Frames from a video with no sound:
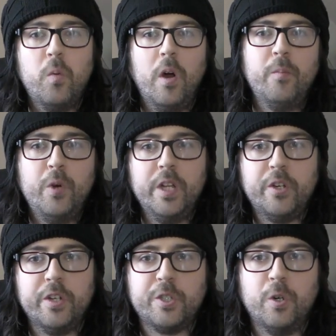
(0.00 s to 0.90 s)
What I'm really
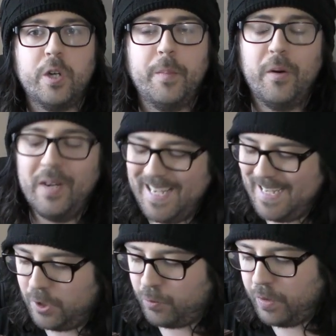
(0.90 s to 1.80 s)
going to talk about
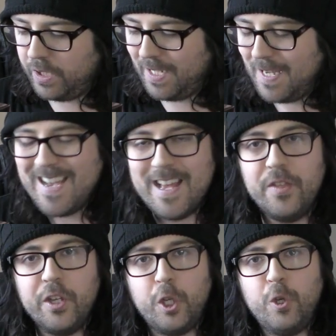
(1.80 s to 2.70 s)
is really
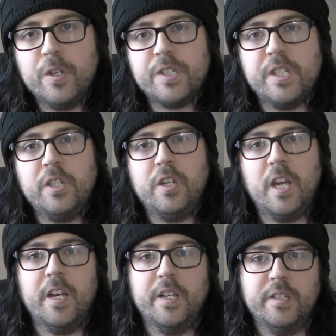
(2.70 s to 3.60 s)
the units that you
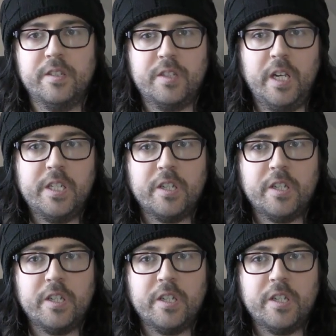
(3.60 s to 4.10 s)
get inside.